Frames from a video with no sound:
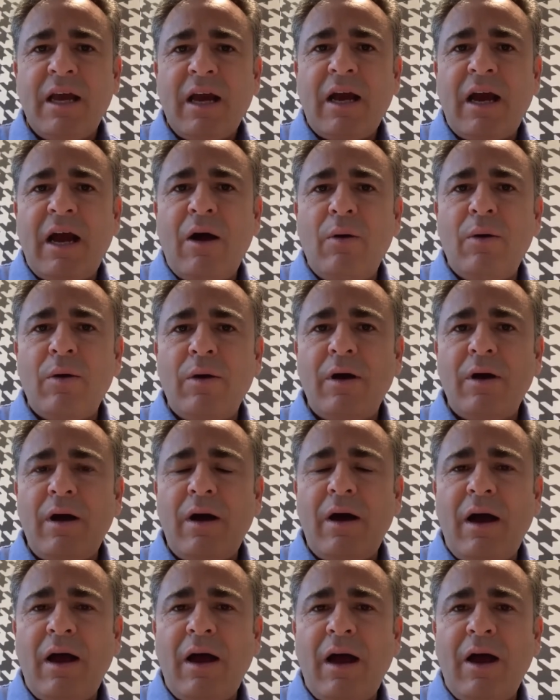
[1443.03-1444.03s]
How
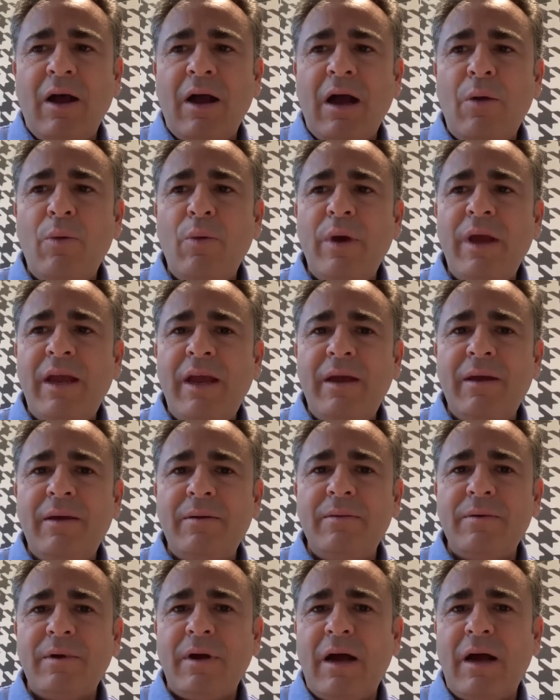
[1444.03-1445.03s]
can you
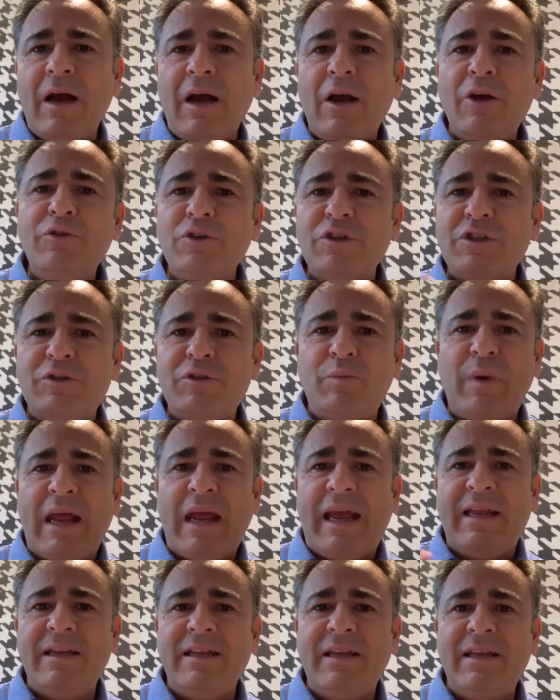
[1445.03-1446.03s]

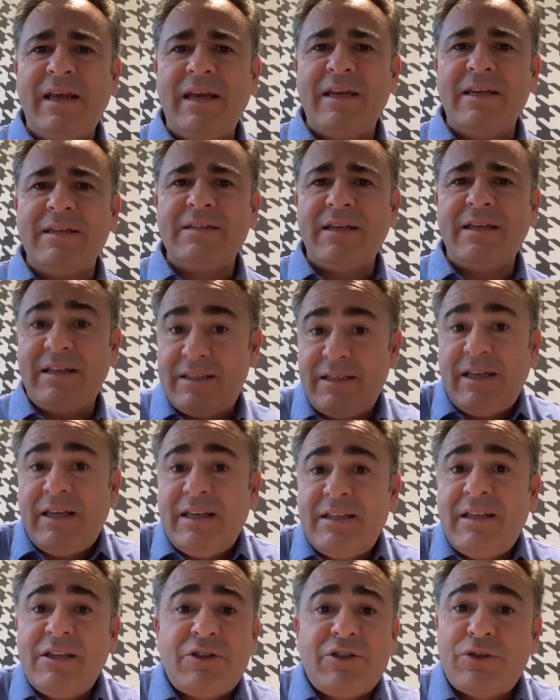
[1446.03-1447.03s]
explain this? Is
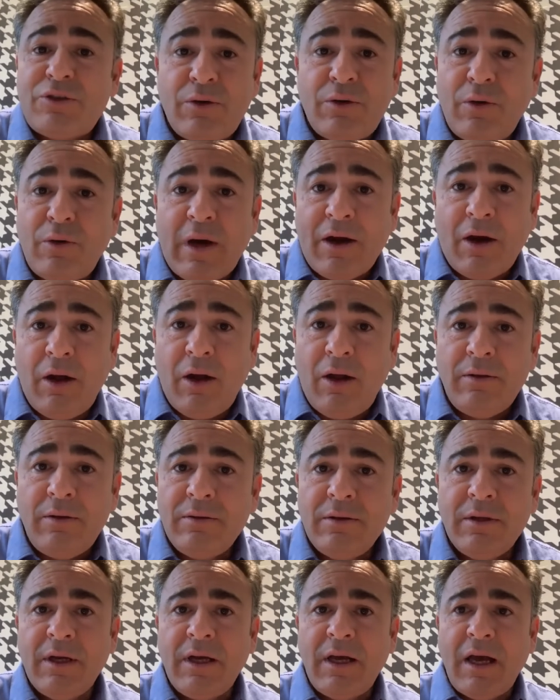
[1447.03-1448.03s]
it true at all?
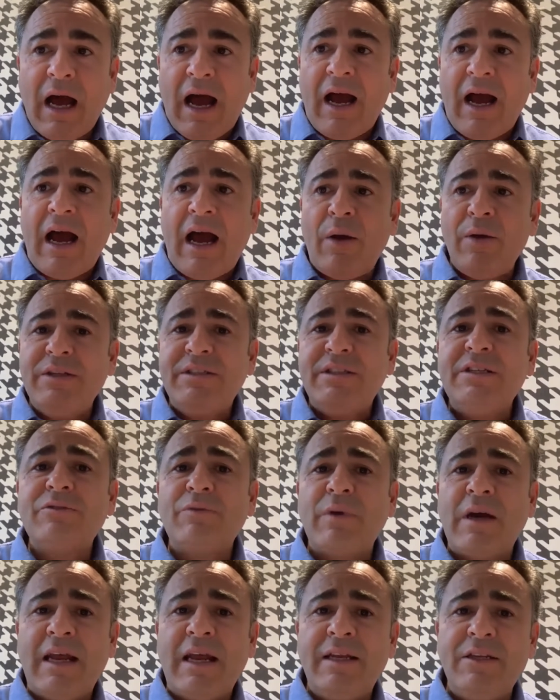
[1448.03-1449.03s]
And how is this
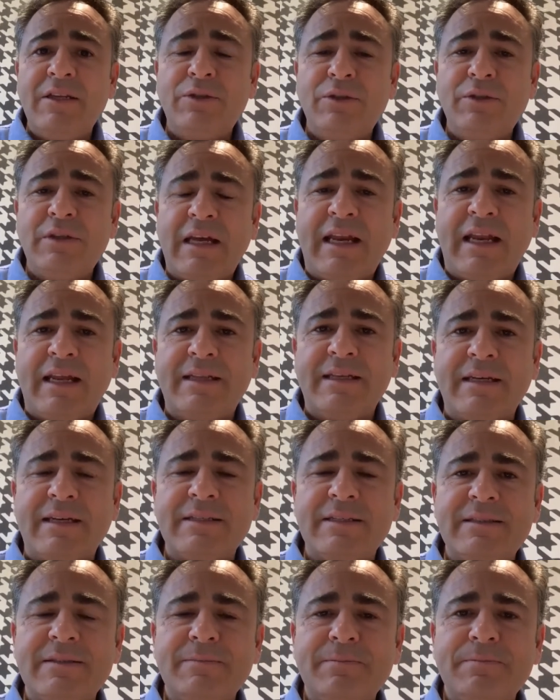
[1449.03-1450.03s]
related to
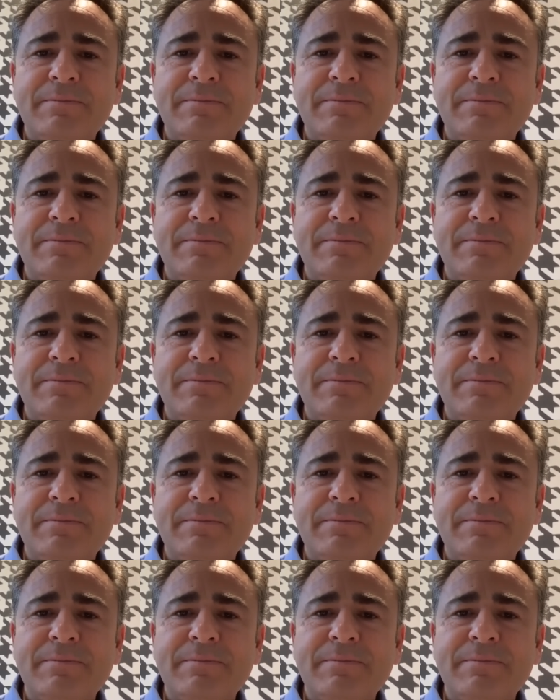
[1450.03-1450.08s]
genetics?